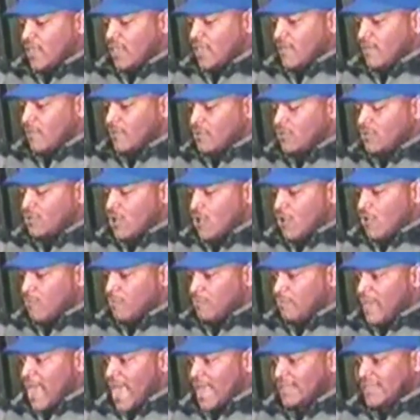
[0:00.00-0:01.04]
And, you know,
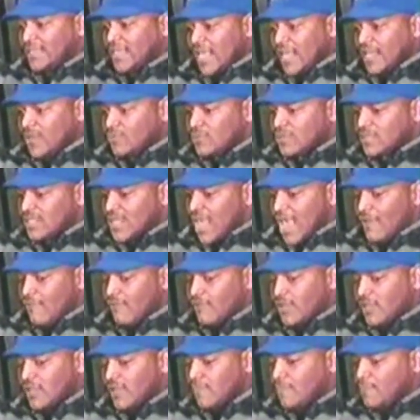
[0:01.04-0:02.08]
back then it was, like,
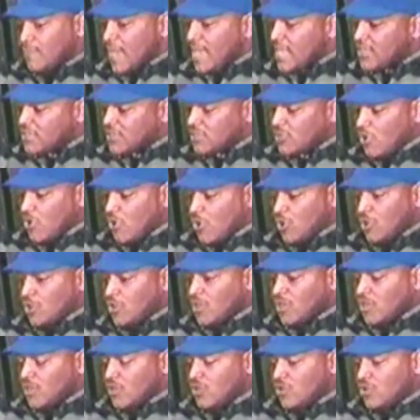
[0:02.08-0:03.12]
really based on,
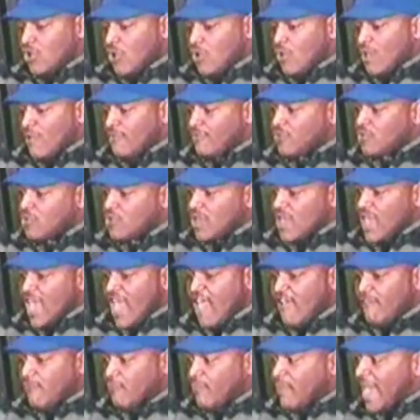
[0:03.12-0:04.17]
you know, if you didn't
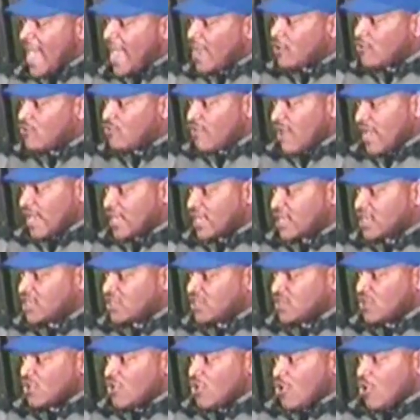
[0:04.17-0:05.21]
have battle
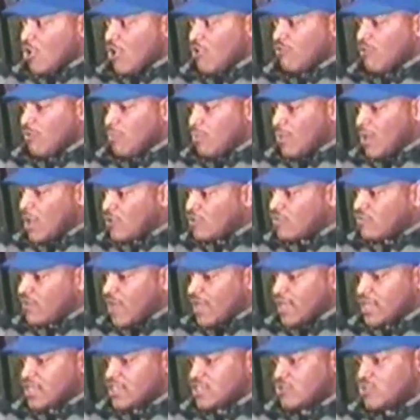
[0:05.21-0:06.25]
records or rebuttal
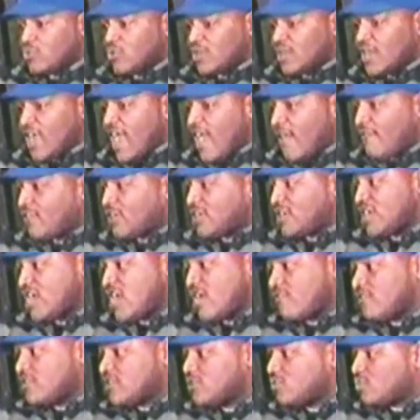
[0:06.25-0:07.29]
records, you wouldn't have a K
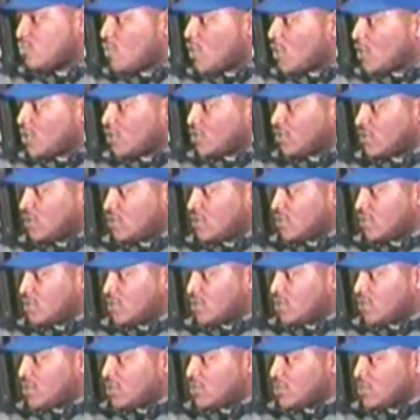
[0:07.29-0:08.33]
R S One.
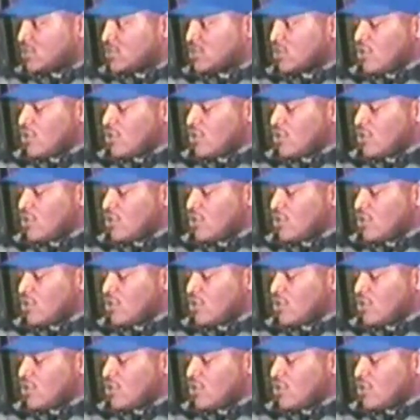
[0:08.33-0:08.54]
Exactly.